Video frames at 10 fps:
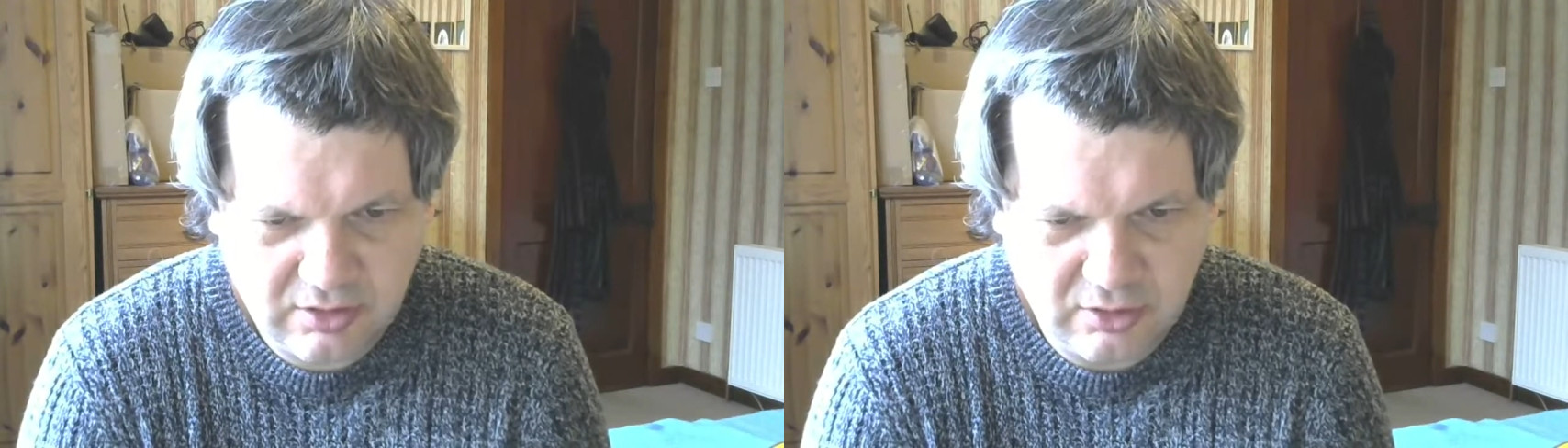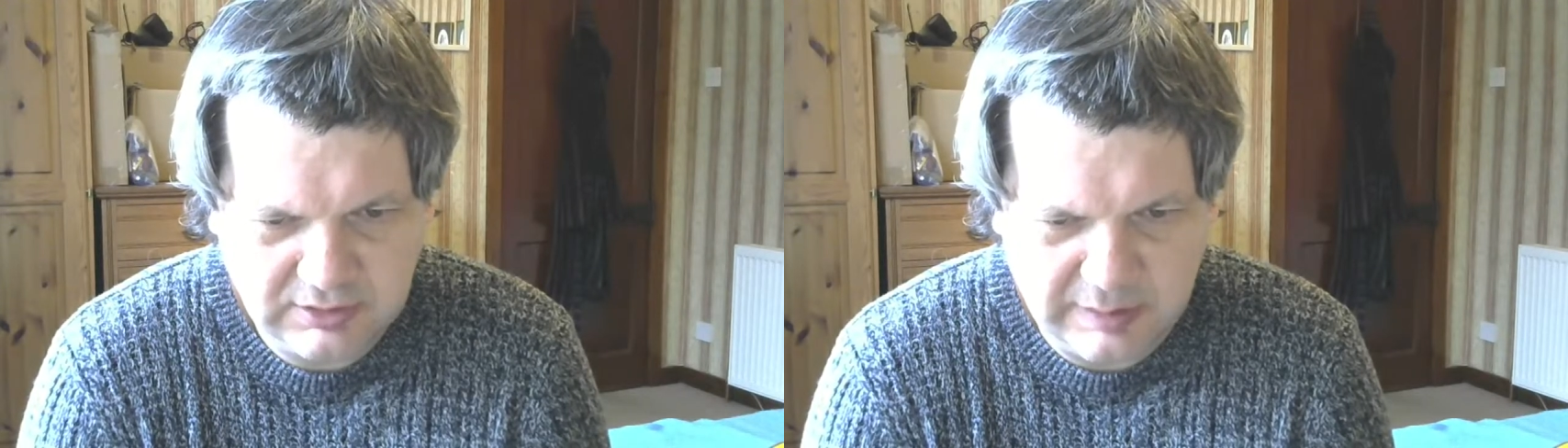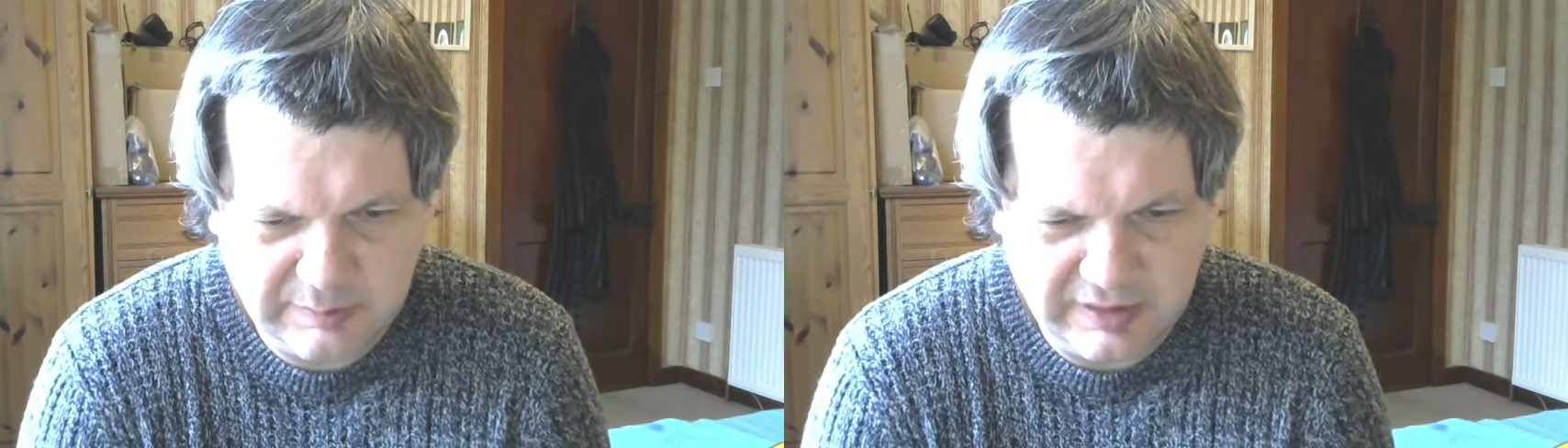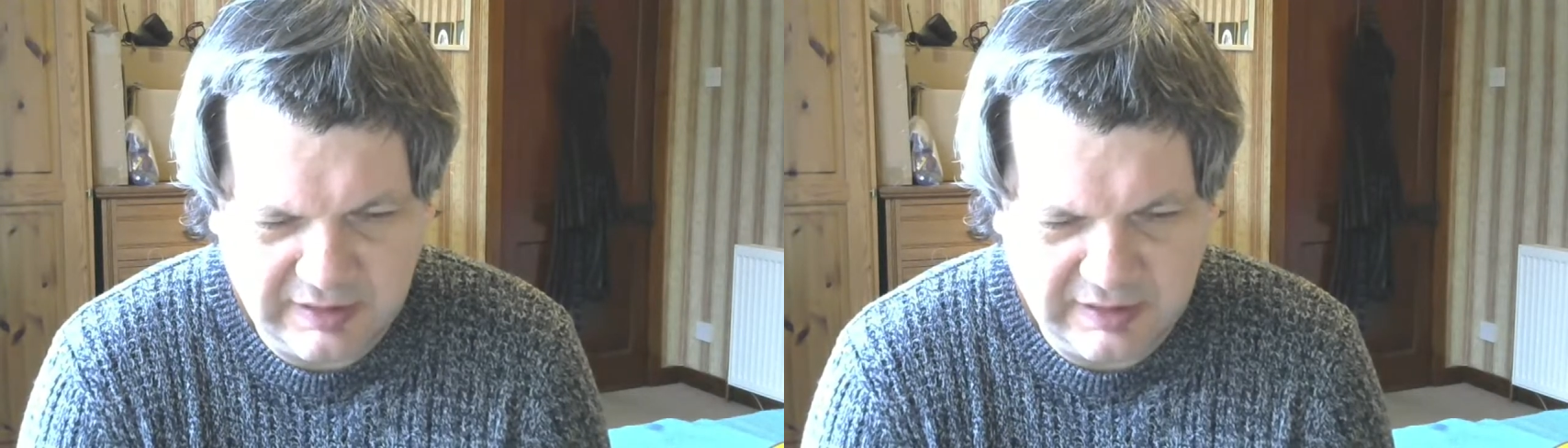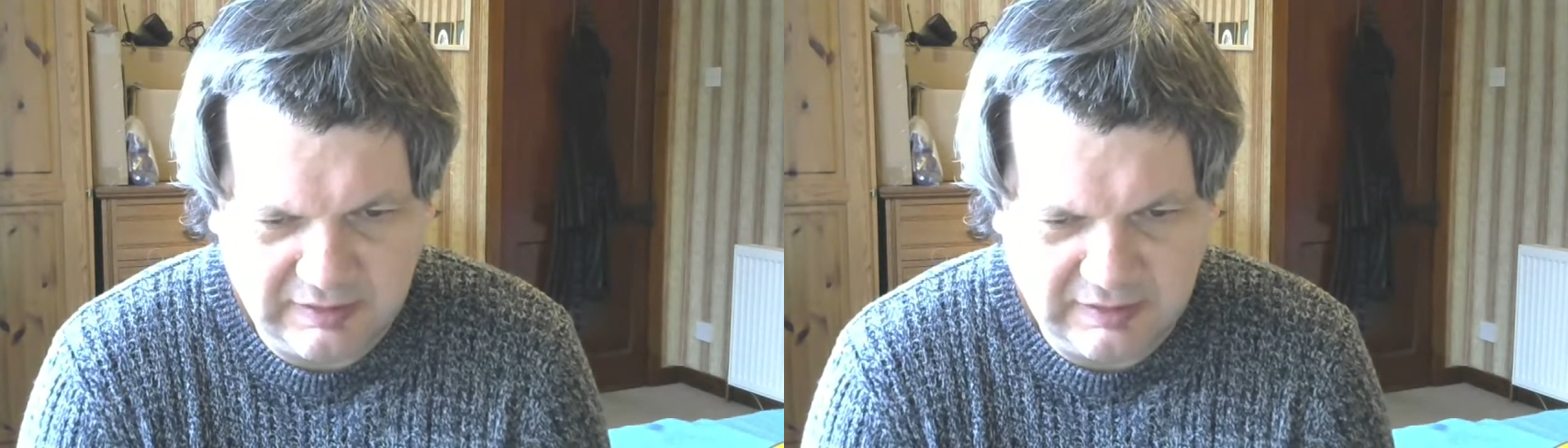caught up
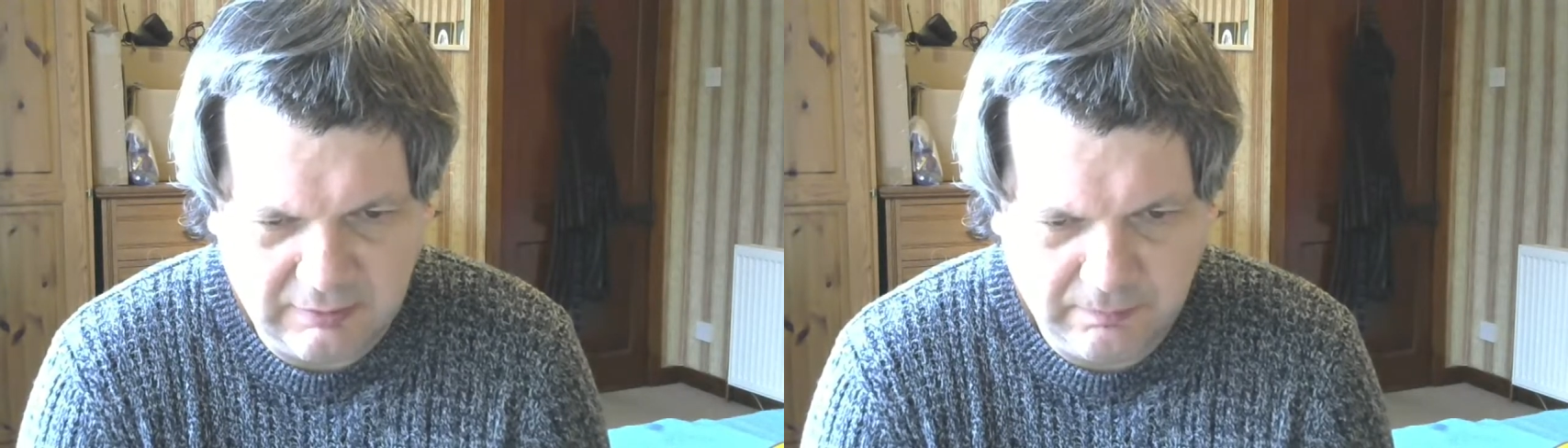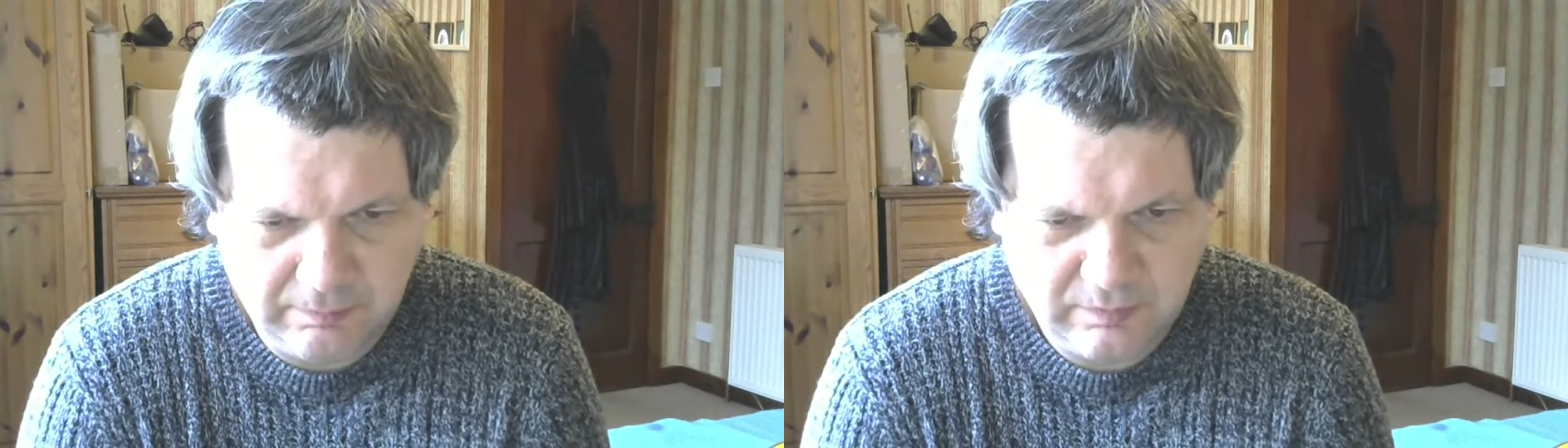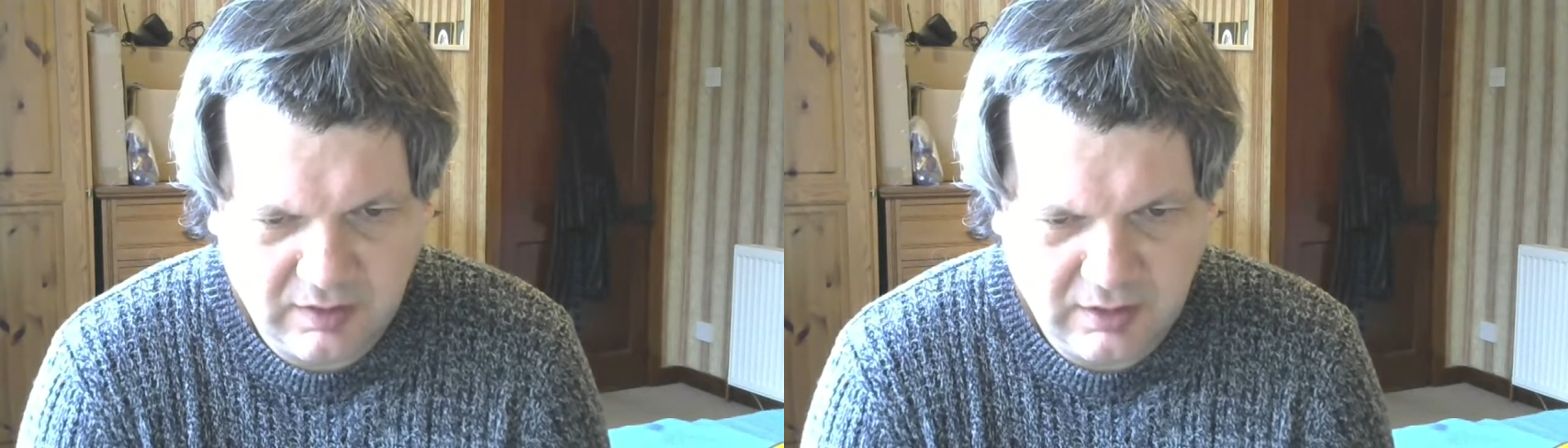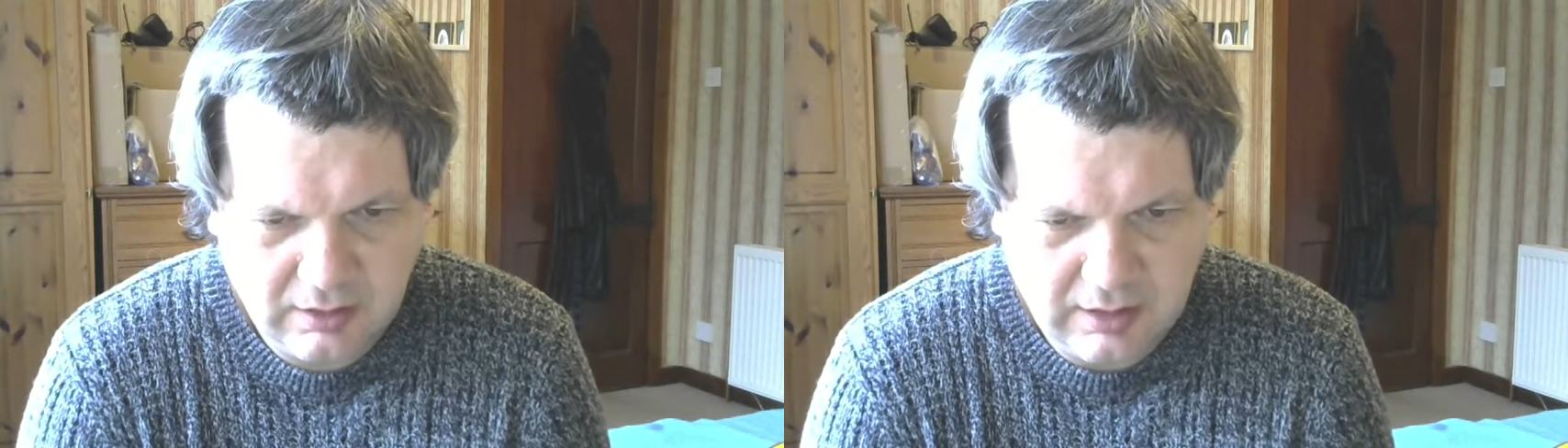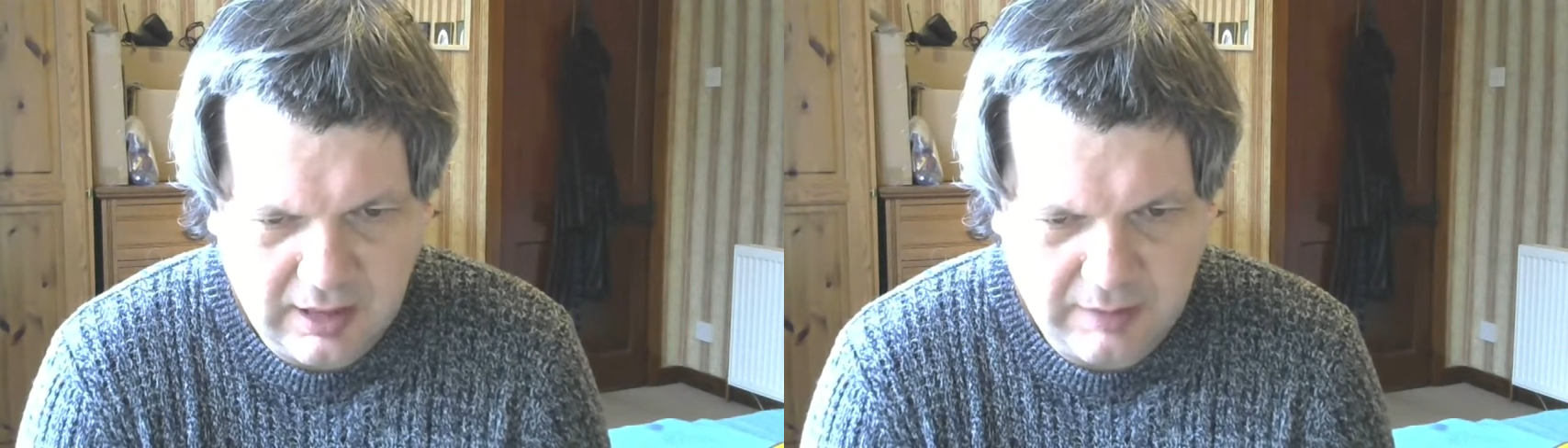in
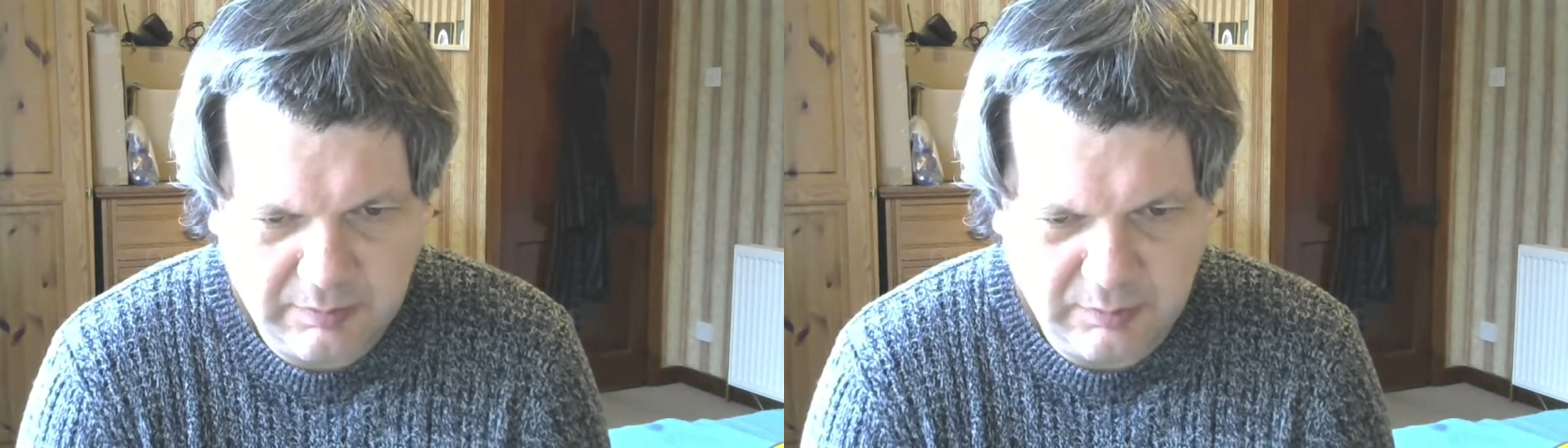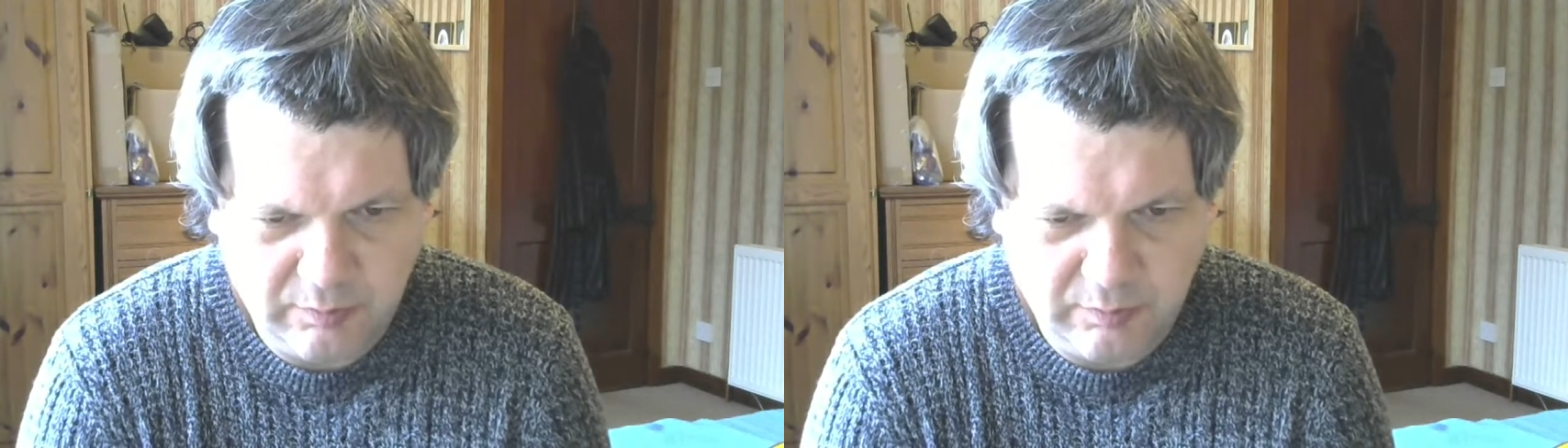up